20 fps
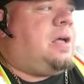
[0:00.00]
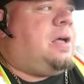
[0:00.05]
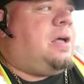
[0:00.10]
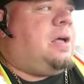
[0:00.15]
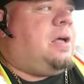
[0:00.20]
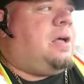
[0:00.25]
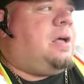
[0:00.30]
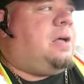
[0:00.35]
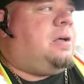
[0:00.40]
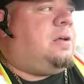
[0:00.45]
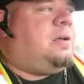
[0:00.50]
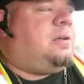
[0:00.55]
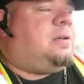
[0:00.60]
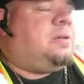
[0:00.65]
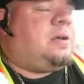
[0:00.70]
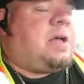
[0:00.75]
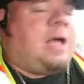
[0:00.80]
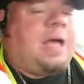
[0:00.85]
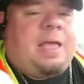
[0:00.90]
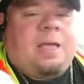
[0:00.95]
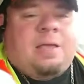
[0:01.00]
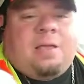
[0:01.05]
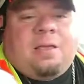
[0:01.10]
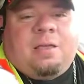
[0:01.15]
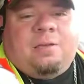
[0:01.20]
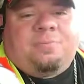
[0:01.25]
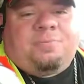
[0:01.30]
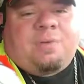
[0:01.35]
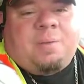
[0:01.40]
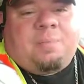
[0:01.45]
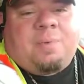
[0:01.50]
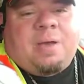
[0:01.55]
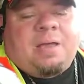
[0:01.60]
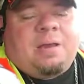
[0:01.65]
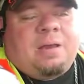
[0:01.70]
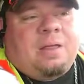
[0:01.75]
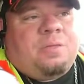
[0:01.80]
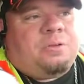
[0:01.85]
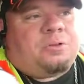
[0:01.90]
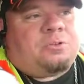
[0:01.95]
I buy
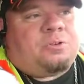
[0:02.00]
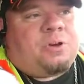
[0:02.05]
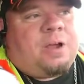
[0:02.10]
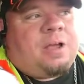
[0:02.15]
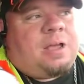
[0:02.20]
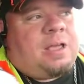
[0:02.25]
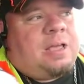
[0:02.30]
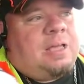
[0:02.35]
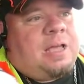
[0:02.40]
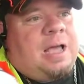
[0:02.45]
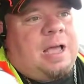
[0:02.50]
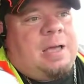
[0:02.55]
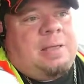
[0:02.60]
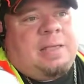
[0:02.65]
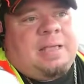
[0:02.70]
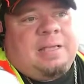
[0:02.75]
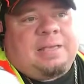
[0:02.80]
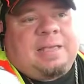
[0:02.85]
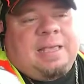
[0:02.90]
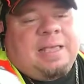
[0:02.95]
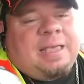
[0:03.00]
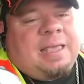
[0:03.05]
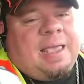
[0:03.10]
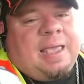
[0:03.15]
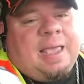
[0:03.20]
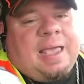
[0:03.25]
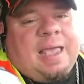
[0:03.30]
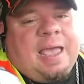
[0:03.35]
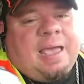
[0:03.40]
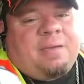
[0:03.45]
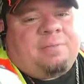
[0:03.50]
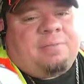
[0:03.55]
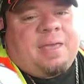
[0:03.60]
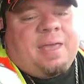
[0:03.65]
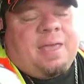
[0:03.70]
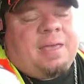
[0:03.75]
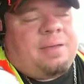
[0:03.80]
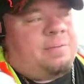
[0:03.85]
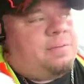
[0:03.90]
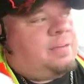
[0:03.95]
another truck, it can't have
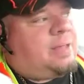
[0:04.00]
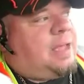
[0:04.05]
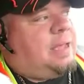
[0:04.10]
that.